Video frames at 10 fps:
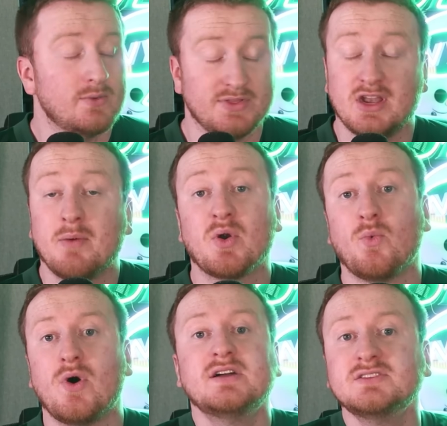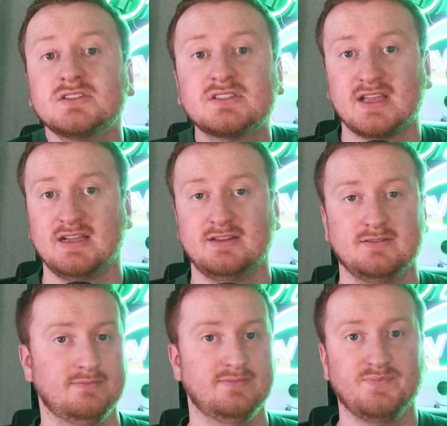with the number ones,
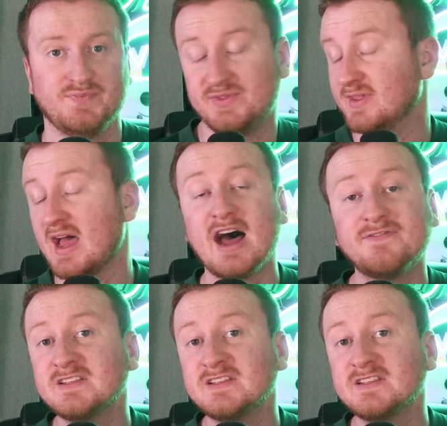like, the